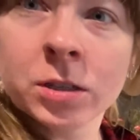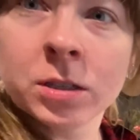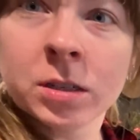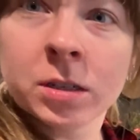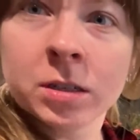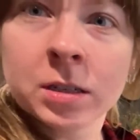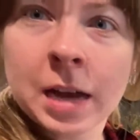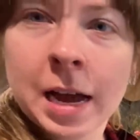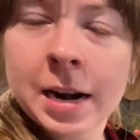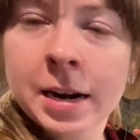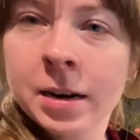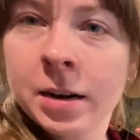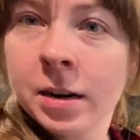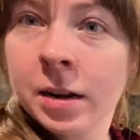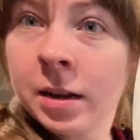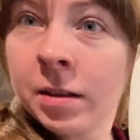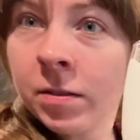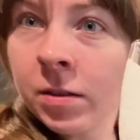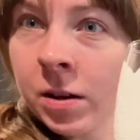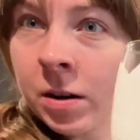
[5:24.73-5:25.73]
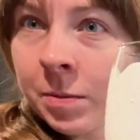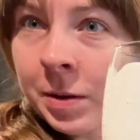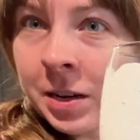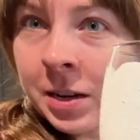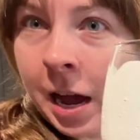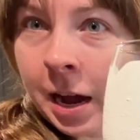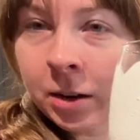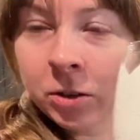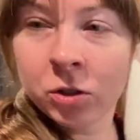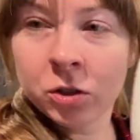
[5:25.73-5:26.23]
decided it's gonna be
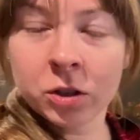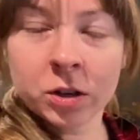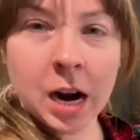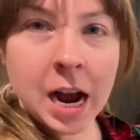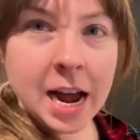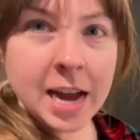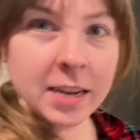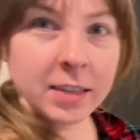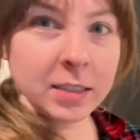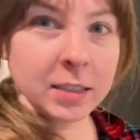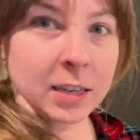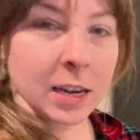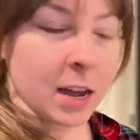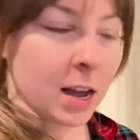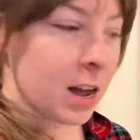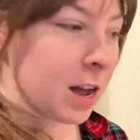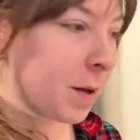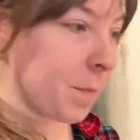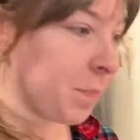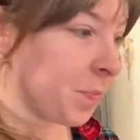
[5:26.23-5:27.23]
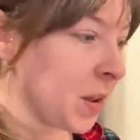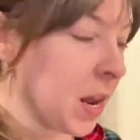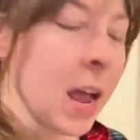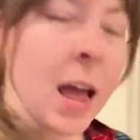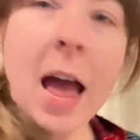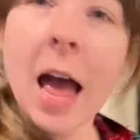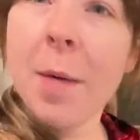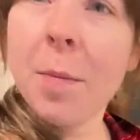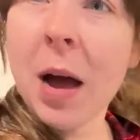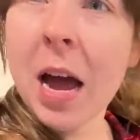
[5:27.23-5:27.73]
texturized. Am
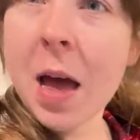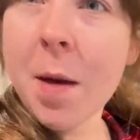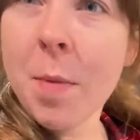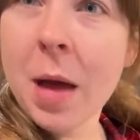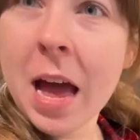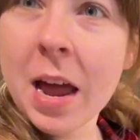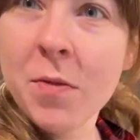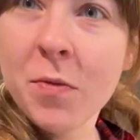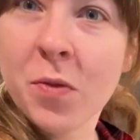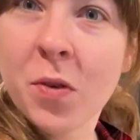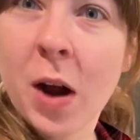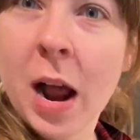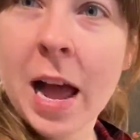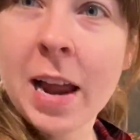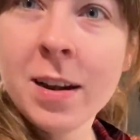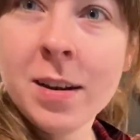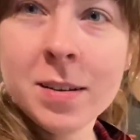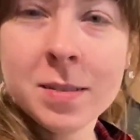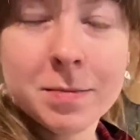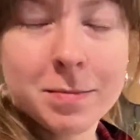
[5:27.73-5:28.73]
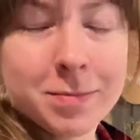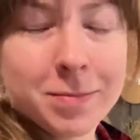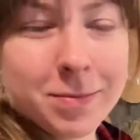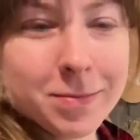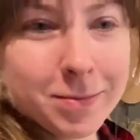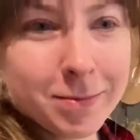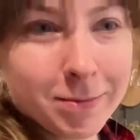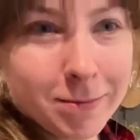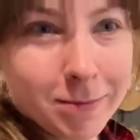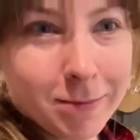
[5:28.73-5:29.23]
I a bad friend?
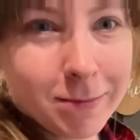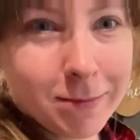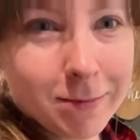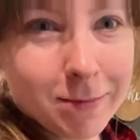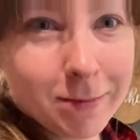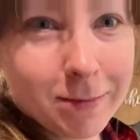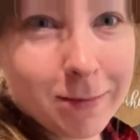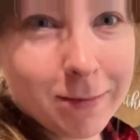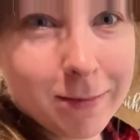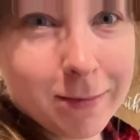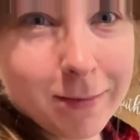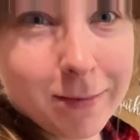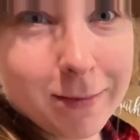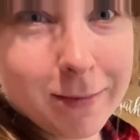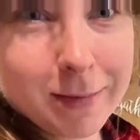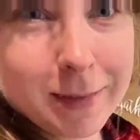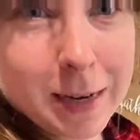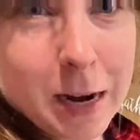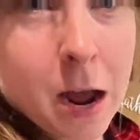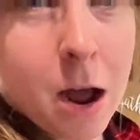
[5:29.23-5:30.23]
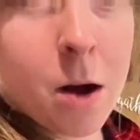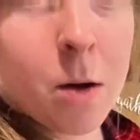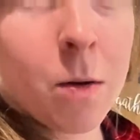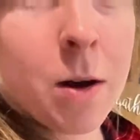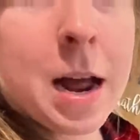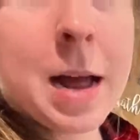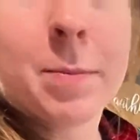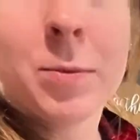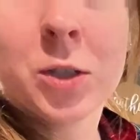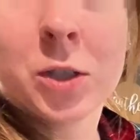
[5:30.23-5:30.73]
No,
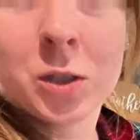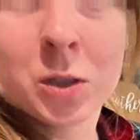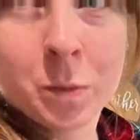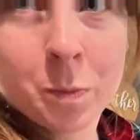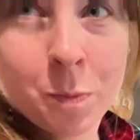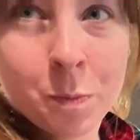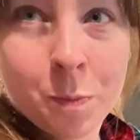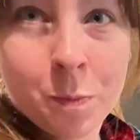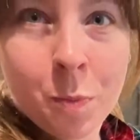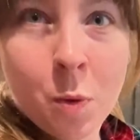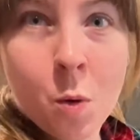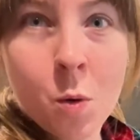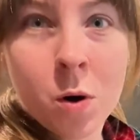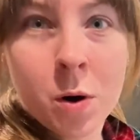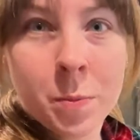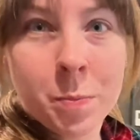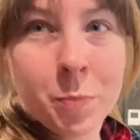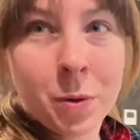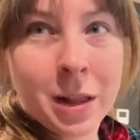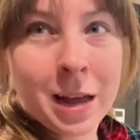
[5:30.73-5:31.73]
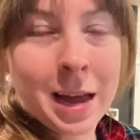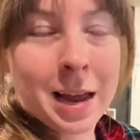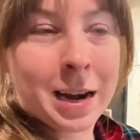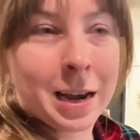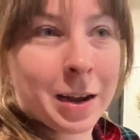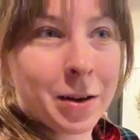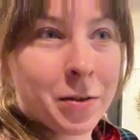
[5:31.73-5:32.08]
I'm just a poor planning